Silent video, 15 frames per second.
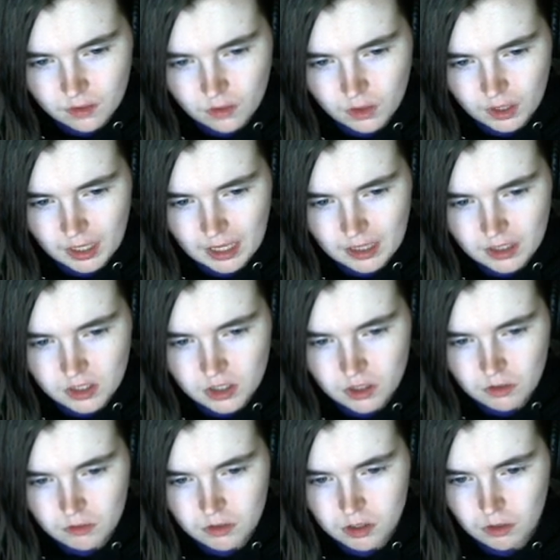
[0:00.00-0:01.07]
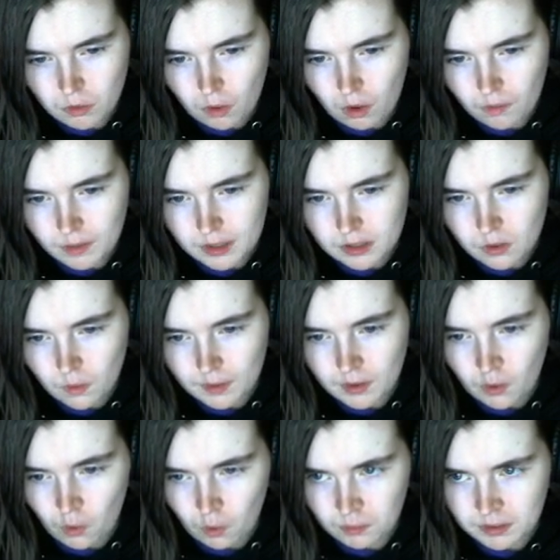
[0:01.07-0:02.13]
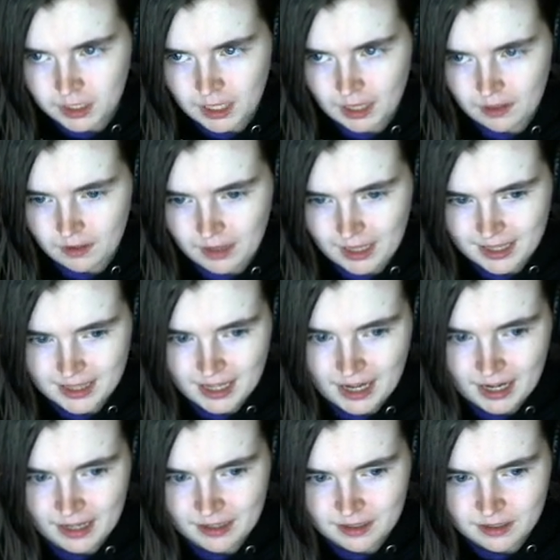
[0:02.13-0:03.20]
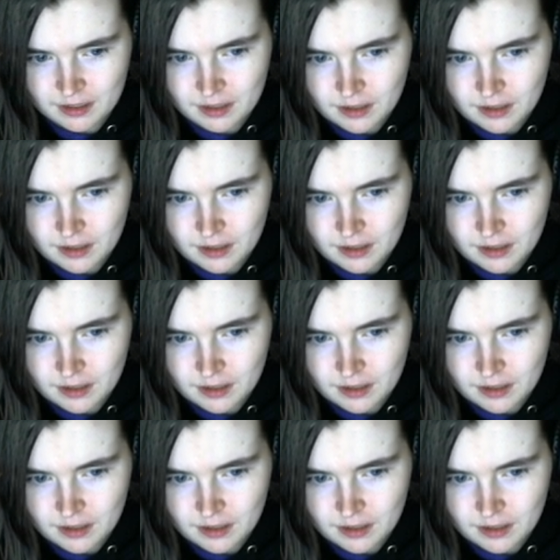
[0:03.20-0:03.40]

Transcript: Look at you two, always going home together like that.